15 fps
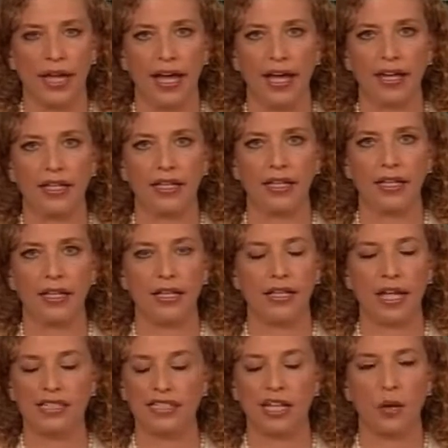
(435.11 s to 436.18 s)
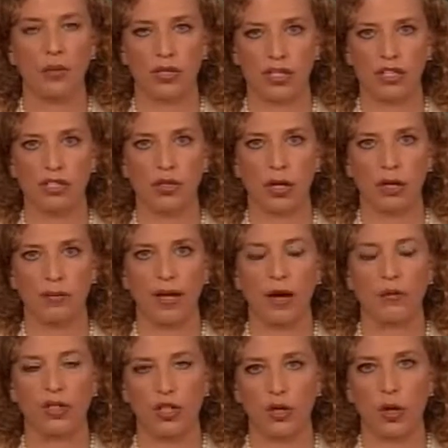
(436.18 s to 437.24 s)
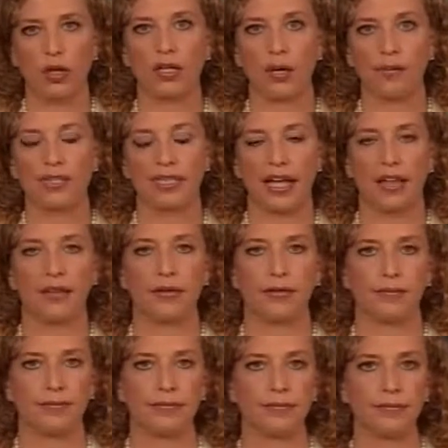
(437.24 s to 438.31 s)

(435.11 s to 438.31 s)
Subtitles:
And that's not what this is all about. We should all come together.